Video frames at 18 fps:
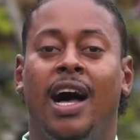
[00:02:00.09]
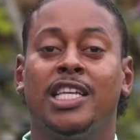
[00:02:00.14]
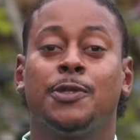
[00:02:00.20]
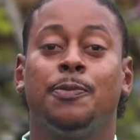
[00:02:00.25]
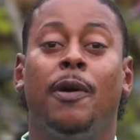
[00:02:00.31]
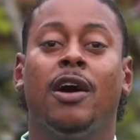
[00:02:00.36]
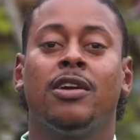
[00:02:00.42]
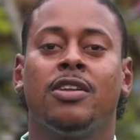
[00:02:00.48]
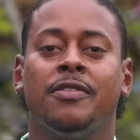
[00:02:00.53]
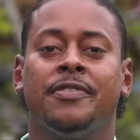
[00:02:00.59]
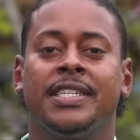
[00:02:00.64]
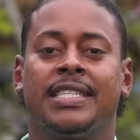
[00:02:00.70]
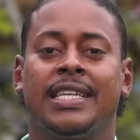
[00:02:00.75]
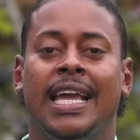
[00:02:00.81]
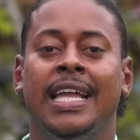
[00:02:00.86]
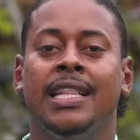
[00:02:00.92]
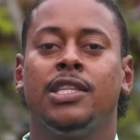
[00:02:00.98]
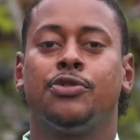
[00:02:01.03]
As part of his
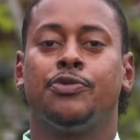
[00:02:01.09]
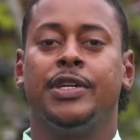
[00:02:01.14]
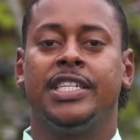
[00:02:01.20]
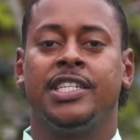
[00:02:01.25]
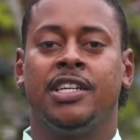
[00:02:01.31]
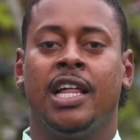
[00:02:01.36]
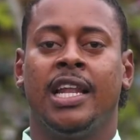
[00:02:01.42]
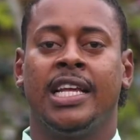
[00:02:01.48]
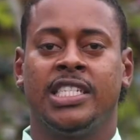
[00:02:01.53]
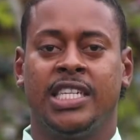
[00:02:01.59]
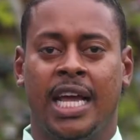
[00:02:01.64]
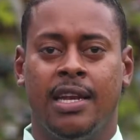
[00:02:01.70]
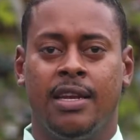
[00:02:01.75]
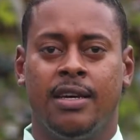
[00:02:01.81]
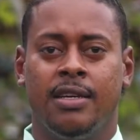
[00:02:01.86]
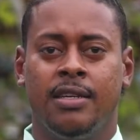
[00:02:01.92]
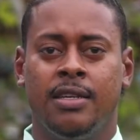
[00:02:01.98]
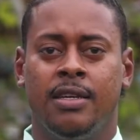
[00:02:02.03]
interregional
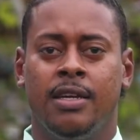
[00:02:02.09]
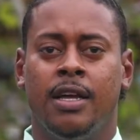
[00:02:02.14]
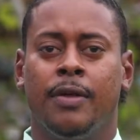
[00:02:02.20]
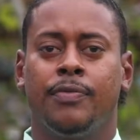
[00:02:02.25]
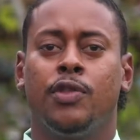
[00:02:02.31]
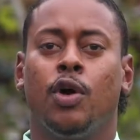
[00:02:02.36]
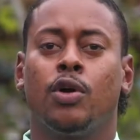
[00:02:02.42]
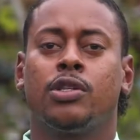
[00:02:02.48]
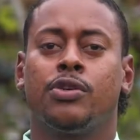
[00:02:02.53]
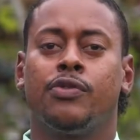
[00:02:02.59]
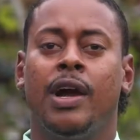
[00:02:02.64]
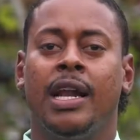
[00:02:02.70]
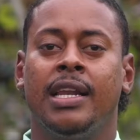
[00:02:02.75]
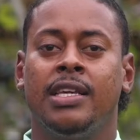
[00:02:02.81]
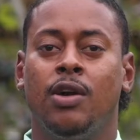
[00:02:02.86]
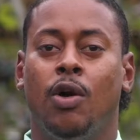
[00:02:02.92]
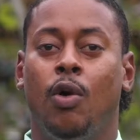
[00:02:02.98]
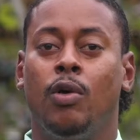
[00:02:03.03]
agenda, Dr.
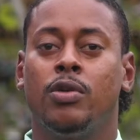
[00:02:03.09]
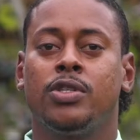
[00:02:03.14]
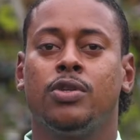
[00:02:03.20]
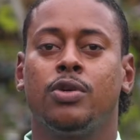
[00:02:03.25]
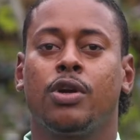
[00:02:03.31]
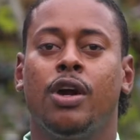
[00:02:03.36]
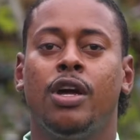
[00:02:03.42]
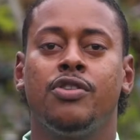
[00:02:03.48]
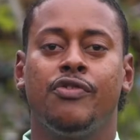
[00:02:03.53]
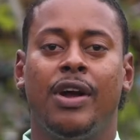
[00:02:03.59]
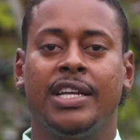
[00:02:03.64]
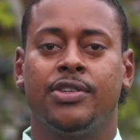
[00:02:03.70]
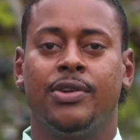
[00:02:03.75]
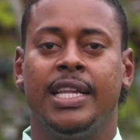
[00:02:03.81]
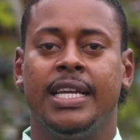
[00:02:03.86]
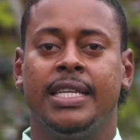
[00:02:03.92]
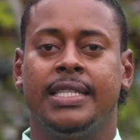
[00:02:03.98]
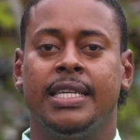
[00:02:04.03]
Ali also
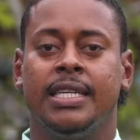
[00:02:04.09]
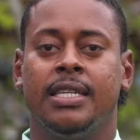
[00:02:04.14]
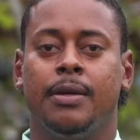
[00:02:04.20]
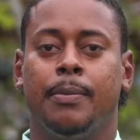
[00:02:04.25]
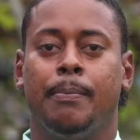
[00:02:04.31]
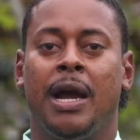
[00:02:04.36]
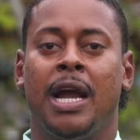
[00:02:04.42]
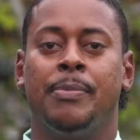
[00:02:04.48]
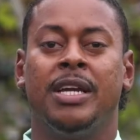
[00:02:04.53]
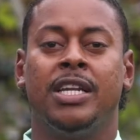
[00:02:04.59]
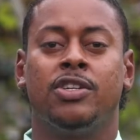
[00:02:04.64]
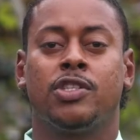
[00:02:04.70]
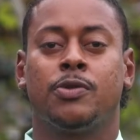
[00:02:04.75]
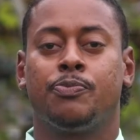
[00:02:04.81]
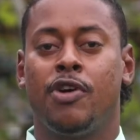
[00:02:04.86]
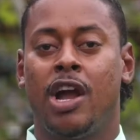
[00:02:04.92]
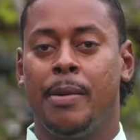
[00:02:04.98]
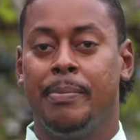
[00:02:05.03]
congratulated
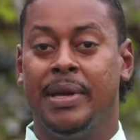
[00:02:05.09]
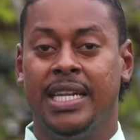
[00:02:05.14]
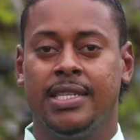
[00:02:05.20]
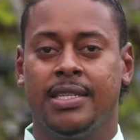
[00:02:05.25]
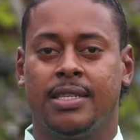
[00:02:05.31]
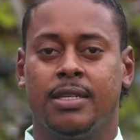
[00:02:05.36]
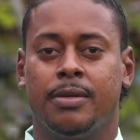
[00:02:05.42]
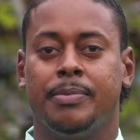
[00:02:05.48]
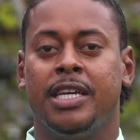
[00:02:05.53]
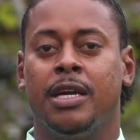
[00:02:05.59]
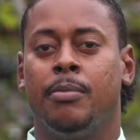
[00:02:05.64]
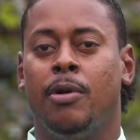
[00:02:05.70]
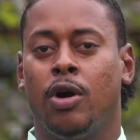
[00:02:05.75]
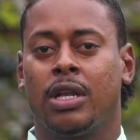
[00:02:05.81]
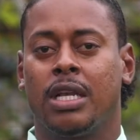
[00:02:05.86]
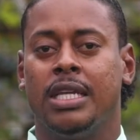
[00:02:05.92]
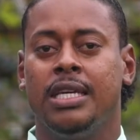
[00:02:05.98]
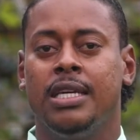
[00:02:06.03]
Barbados Prime Minister Mia
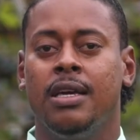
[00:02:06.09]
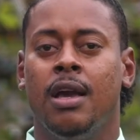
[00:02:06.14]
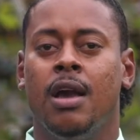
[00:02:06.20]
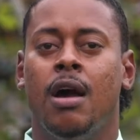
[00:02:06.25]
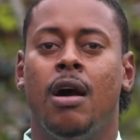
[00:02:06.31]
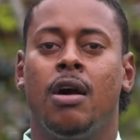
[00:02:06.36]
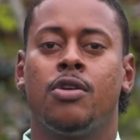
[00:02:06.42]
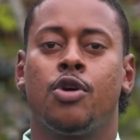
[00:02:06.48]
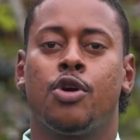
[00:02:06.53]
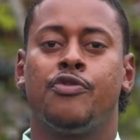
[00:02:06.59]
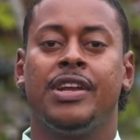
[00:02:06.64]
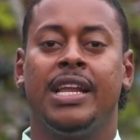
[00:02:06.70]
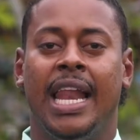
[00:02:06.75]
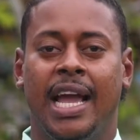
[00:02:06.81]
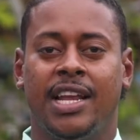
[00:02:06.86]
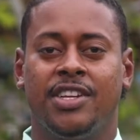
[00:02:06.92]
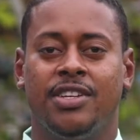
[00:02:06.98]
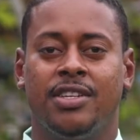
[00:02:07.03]
Mottley on her
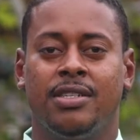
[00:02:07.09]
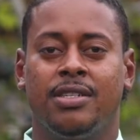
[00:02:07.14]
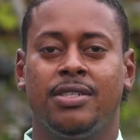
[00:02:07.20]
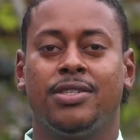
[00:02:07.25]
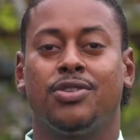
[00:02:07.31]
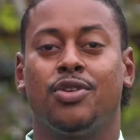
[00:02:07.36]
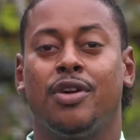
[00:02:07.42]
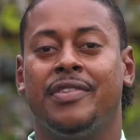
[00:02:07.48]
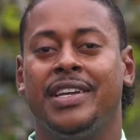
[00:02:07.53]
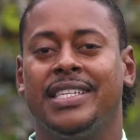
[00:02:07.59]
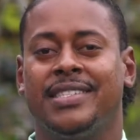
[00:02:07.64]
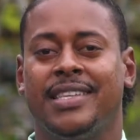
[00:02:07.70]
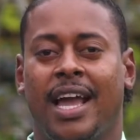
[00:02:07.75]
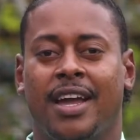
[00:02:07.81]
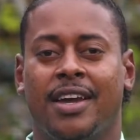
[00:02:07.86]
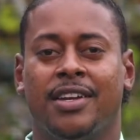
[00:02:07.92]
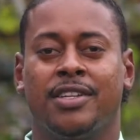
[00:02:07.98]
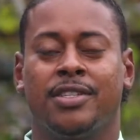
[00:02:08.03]
election to serve a
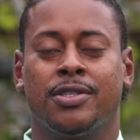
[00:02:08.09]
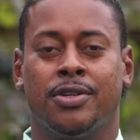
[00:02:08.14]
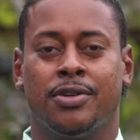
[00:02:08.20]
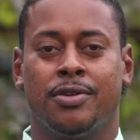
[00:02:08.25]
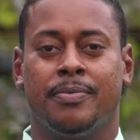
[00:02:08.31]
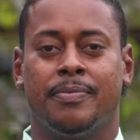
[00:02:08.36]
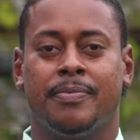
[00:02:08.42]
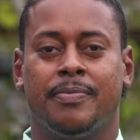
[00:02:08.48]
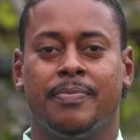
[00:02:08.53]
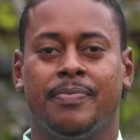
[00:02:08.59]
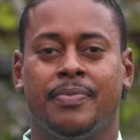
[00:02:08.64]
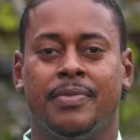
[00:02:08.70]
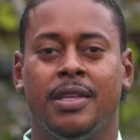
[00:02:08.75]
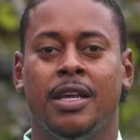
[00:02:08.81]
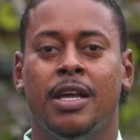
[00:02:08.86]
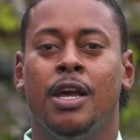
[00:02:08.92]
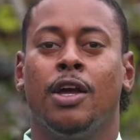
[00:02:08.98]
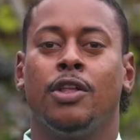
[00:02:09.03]
second term.
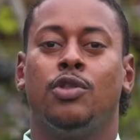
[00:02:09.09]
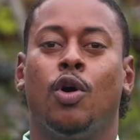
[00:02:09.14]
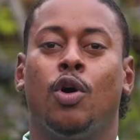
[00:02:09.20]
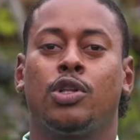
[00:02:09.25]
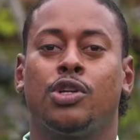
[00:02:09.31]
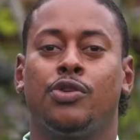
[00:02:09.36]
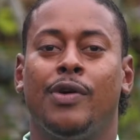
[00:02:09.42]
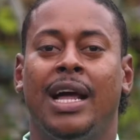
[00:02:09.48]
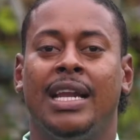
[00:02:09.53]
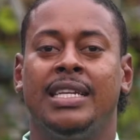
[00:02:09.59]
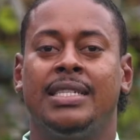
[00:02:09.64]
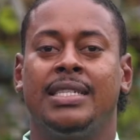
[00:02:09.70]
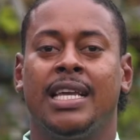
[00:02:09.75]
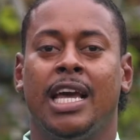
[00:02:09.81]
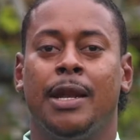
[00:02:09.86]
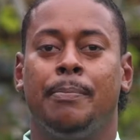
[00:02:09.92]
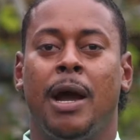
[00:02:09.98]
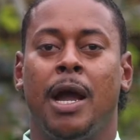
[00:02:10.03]
Dr. Ali
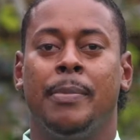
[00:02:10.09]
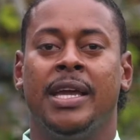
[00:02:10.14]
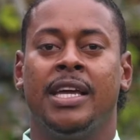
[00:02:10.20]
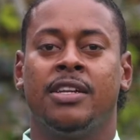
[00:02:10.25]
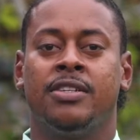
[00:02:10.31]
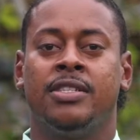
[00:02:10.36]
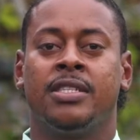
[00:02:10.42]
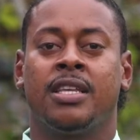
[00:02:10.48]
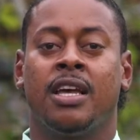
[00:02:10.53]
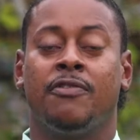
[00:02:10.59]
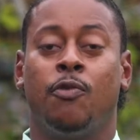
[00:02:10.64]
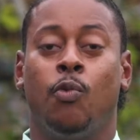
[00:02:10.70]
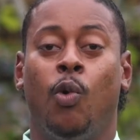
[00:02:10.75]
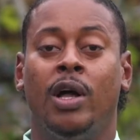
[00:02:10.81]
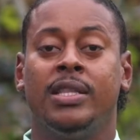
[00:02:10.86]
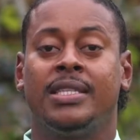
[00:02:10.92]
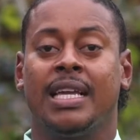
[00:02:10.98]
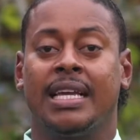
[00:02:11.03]
said Barbadians have
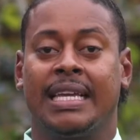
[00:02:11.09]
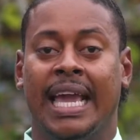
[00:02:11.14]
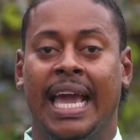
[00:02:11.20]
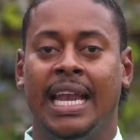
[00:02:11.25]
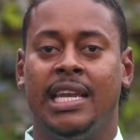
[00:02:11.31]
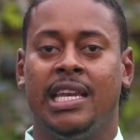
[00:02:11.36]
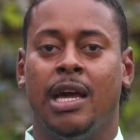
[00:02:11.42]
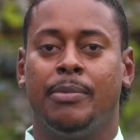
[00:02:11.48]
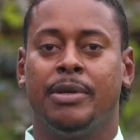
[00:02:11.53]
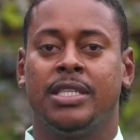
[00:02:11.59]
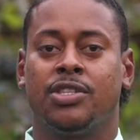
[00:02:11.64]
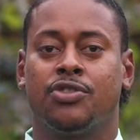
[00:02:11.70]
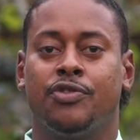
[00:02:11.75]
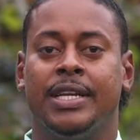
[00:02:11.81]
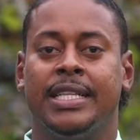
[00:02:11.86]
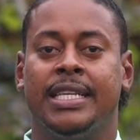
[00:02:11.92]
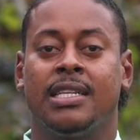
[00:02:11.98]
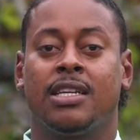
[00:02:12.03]
once again
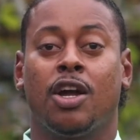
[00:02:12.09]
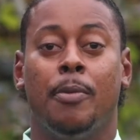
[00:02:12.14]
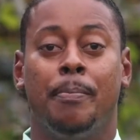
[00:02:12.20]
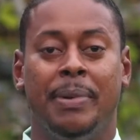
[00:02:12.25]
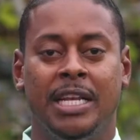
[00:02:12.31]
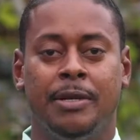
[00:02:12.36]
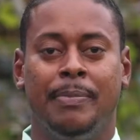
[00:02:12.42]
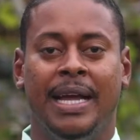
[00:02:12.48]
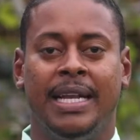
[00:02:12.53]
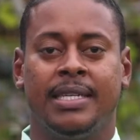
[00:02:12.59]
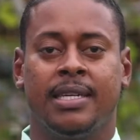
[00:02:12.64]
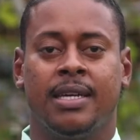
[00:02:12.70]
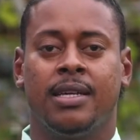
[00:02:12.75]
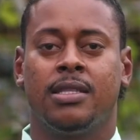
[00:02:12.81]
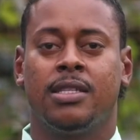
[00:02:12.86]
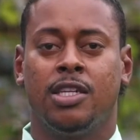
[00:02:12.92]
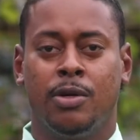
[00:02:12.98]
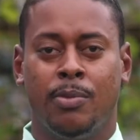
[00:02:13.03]
demonstrated commitment
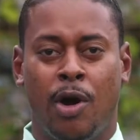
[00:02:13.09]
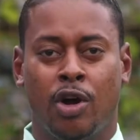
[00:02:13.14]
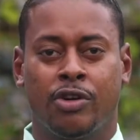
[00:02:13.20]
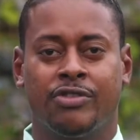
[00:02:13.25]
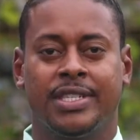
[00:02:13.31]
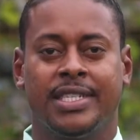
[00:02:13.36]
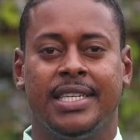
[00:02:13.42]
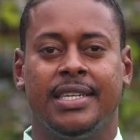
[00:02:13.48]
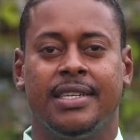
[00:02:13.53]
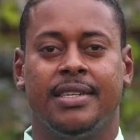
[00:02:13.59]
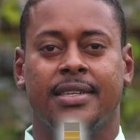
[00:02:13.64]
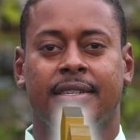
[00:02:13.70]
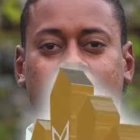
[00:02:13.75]
to democracy.